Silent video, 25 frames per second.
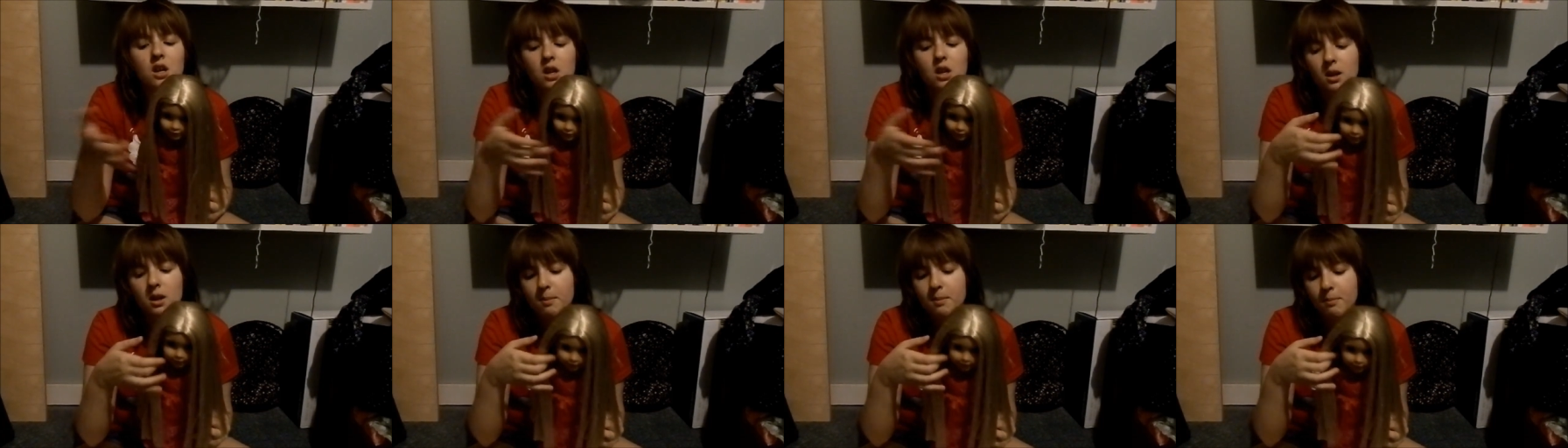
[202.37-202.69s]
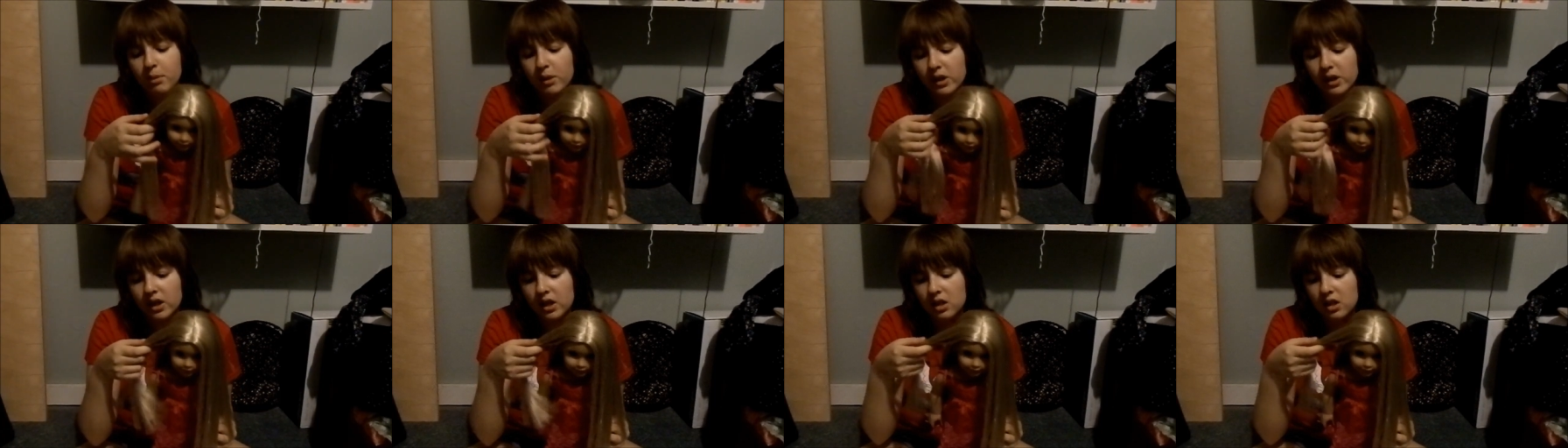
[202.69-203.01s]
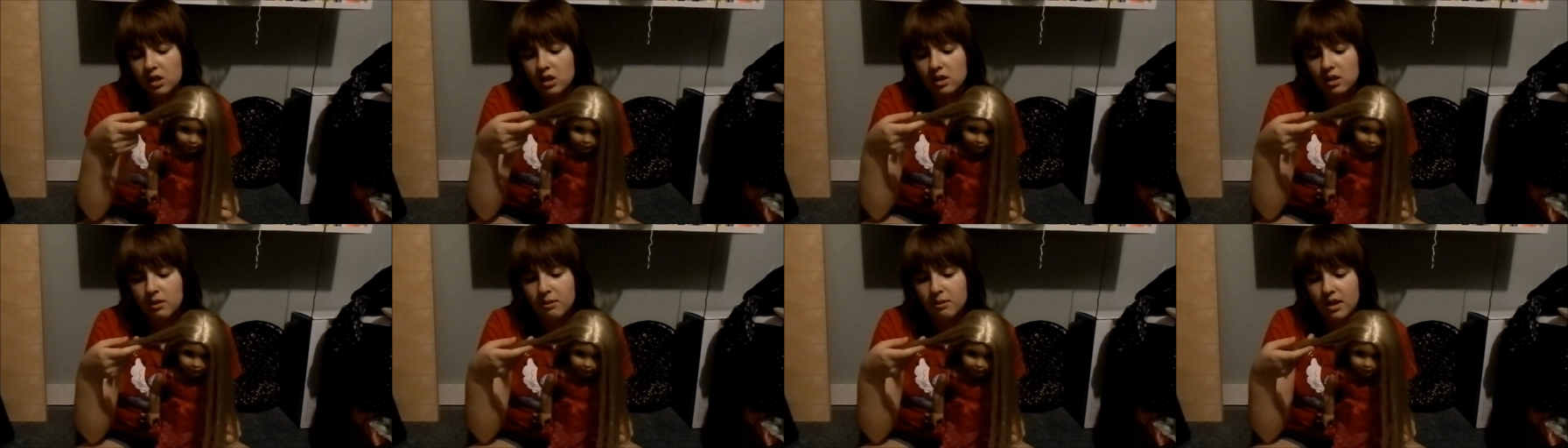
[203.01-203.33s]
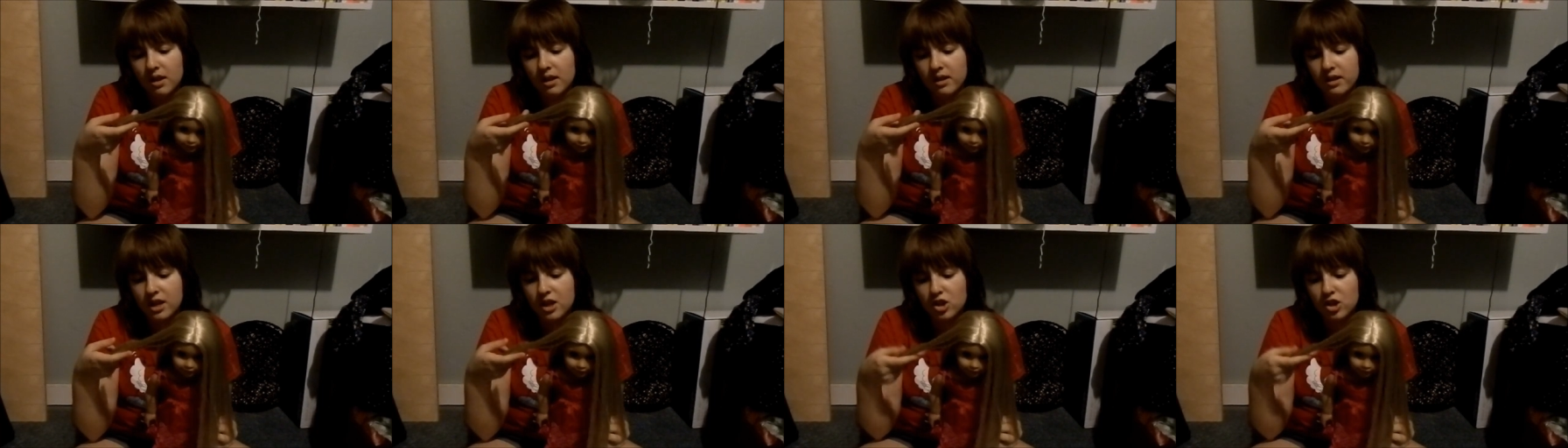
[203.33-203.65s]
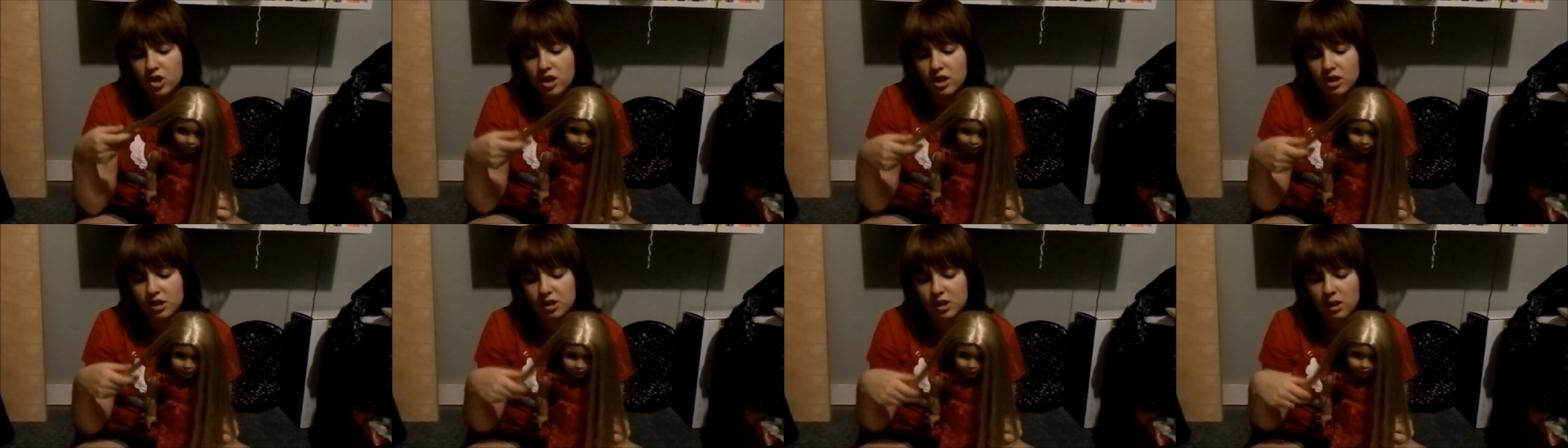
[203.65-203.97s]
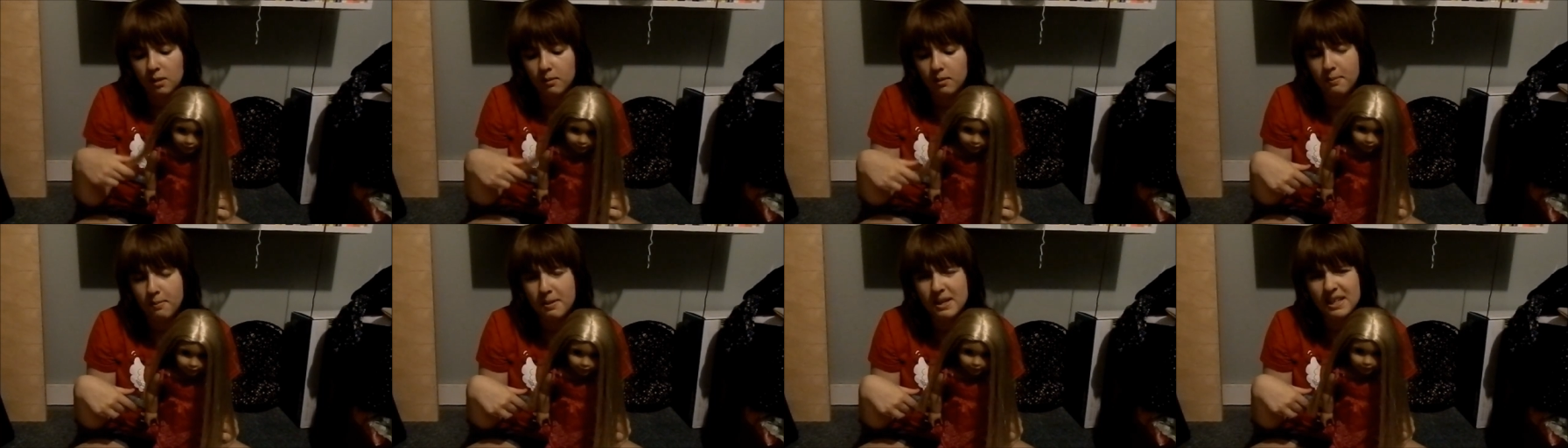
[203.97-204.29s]
in pretty good condition, so
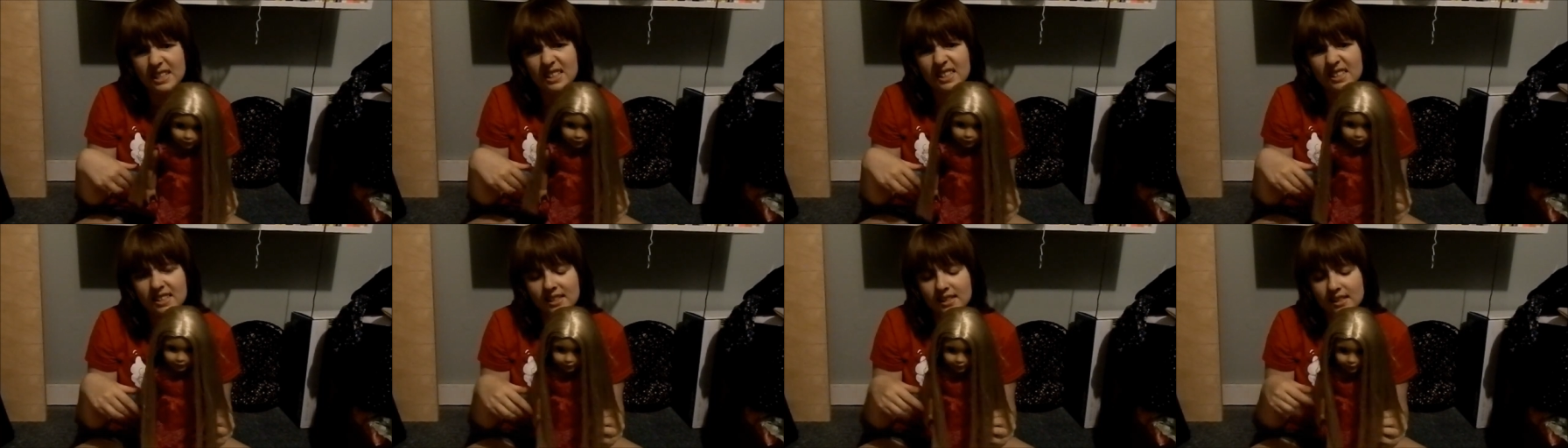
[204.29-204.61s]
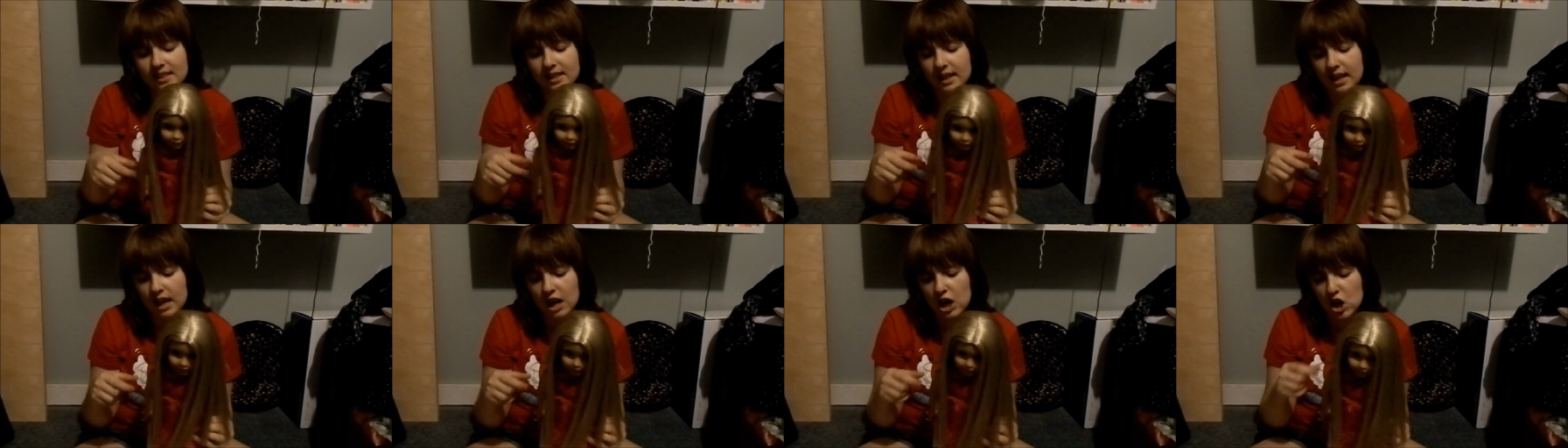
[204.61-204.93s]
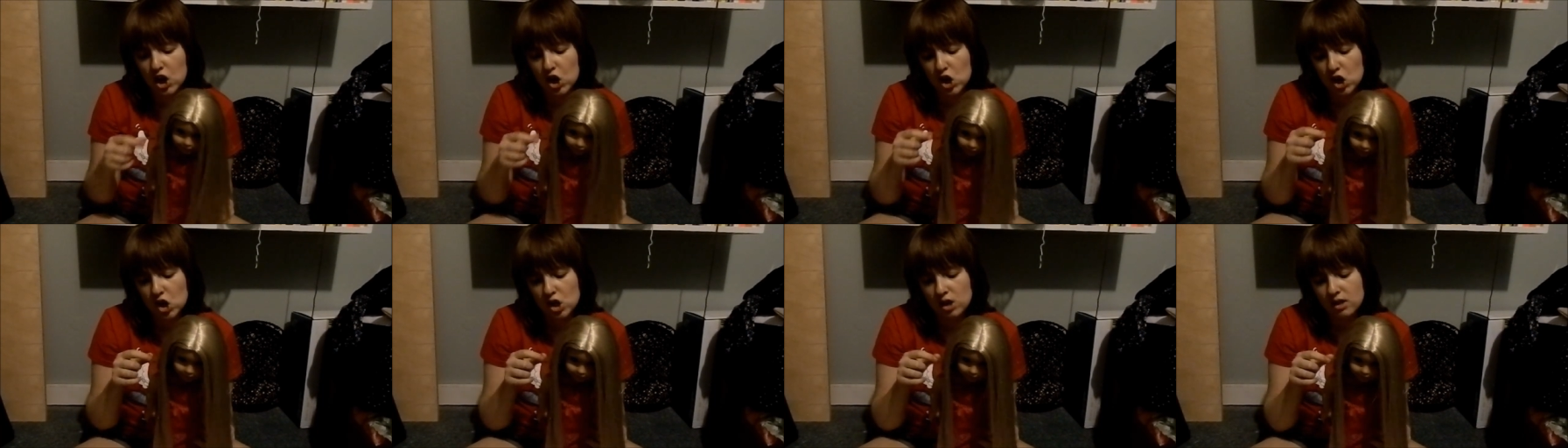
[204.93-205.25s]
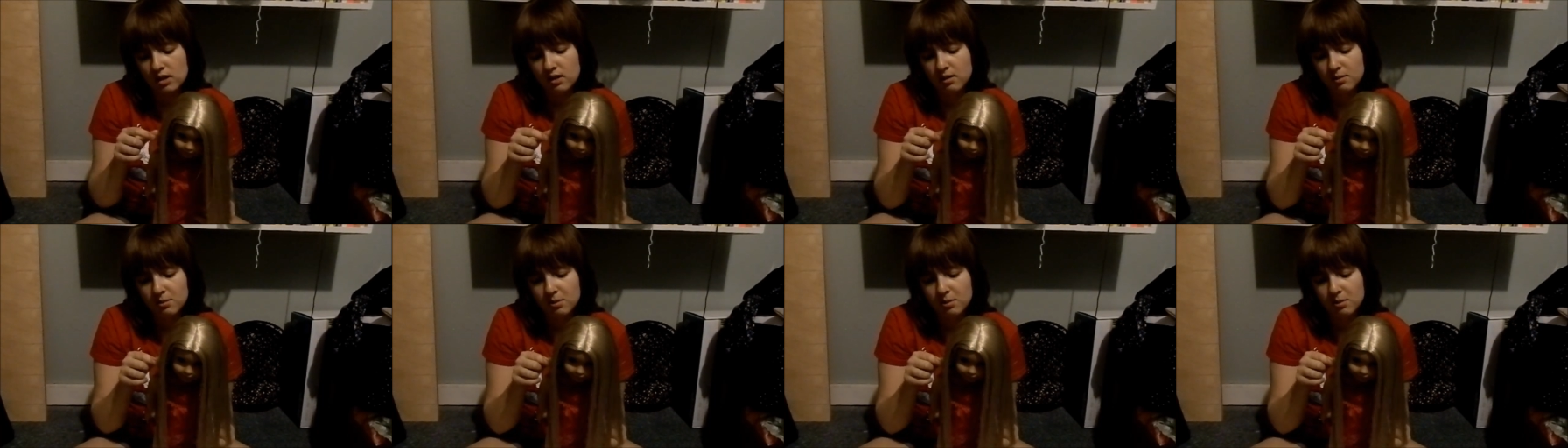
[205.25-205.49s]
I'm a bit scared,